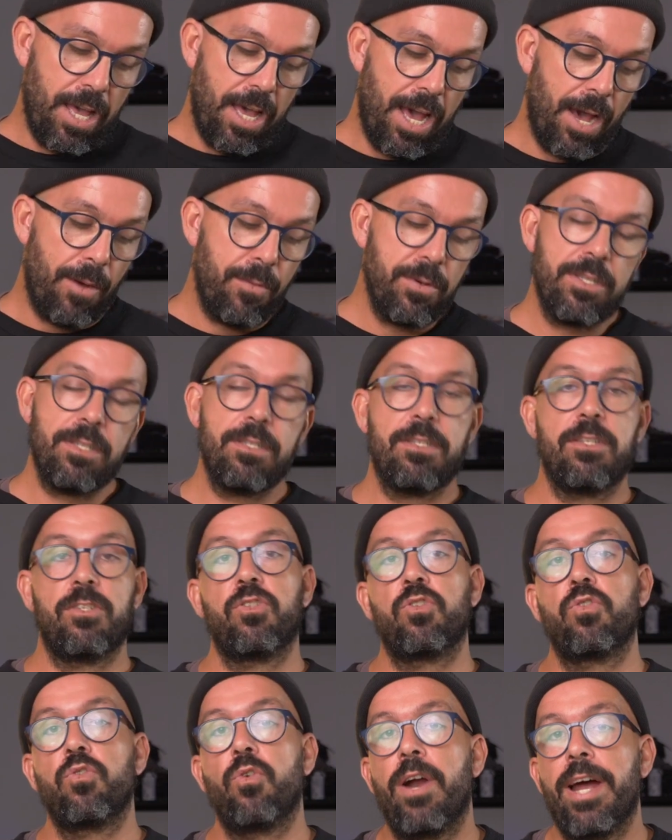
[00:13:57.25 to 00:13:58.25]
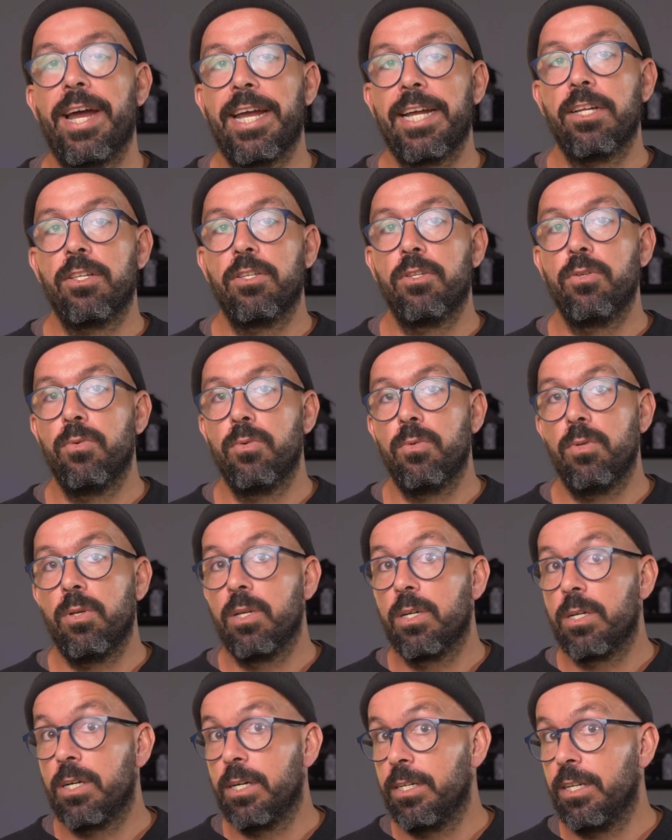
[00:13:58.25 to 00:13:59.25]
I was trying to
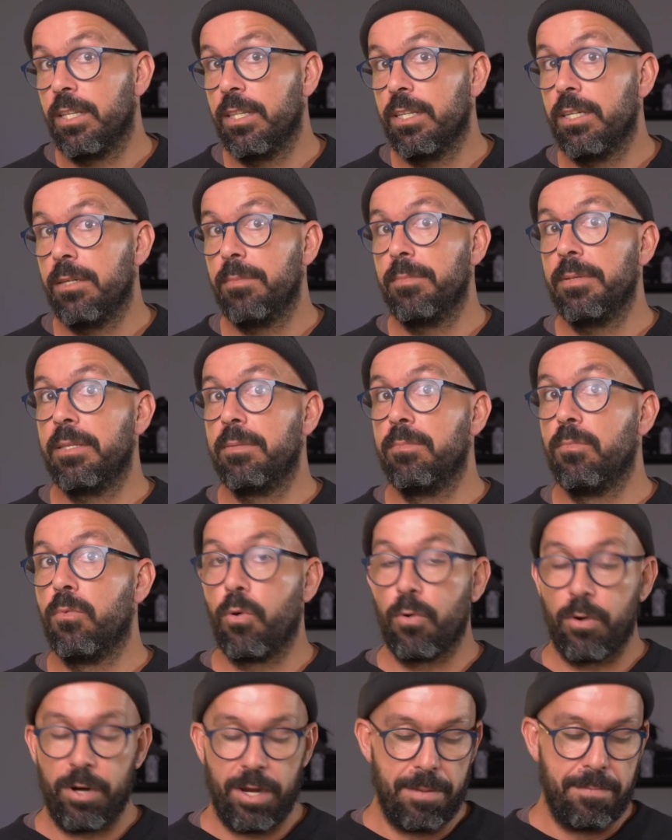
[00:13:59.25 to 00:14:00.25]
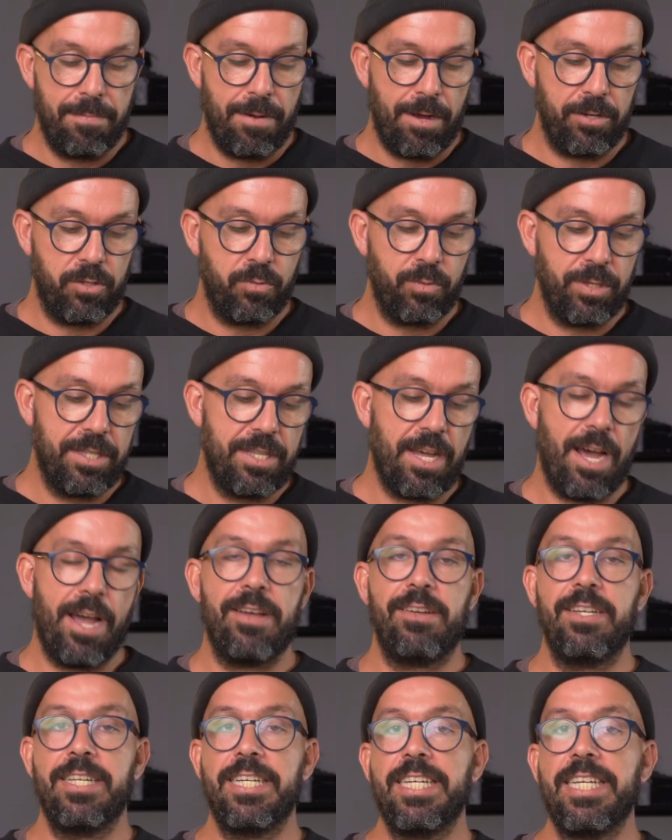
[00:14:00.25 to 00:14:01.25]
learn a little bit more about what
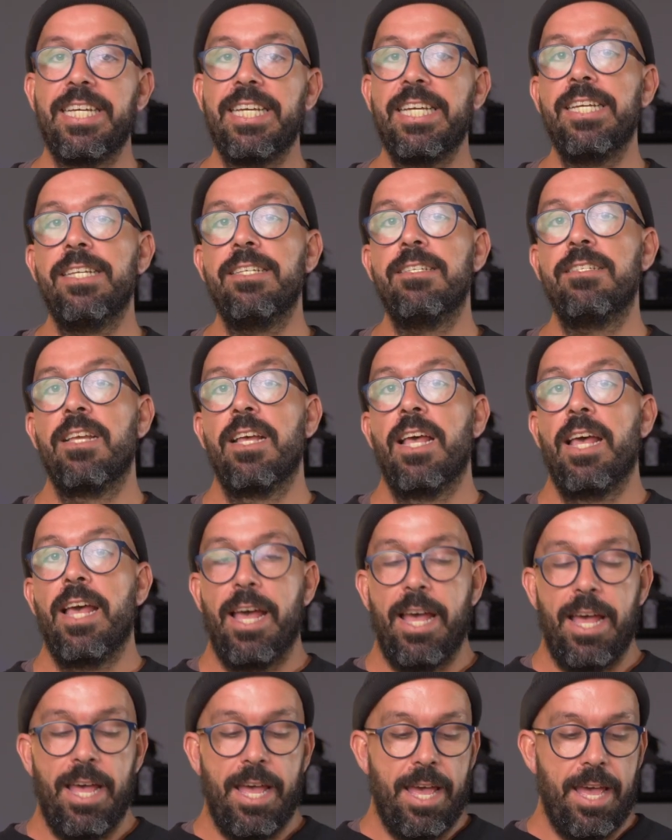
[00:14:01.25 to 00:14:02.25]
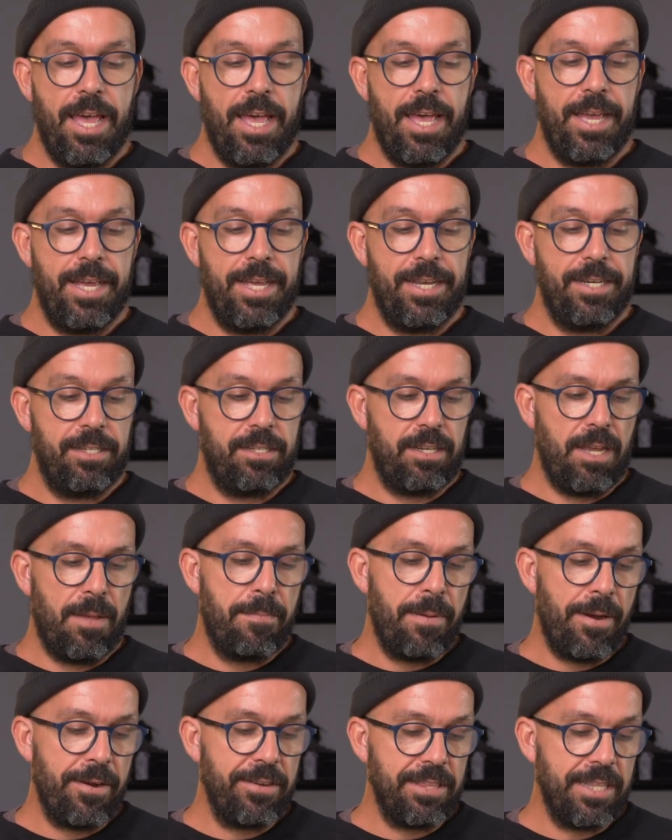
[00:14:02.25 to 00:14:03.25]
Diolene is, and
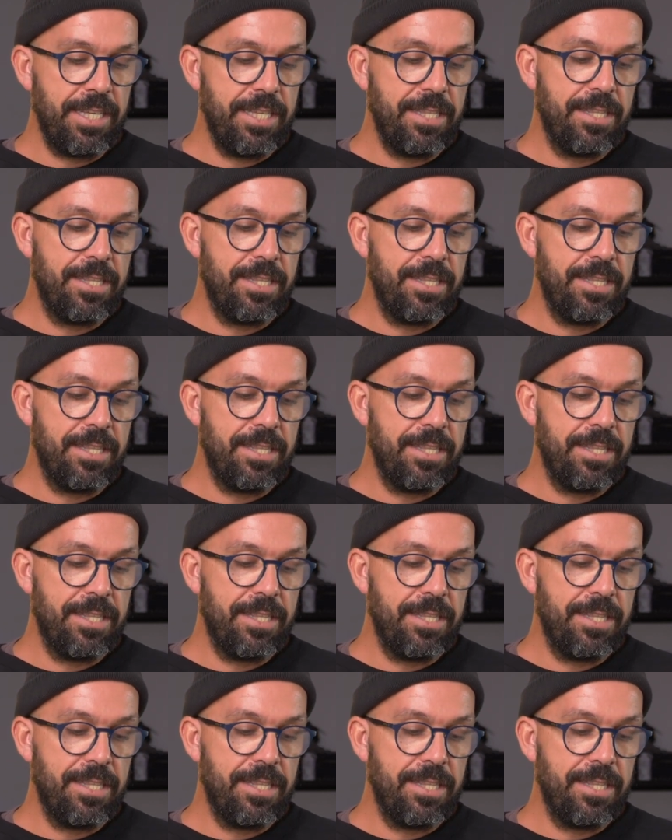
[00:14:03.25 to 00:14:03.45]
apparently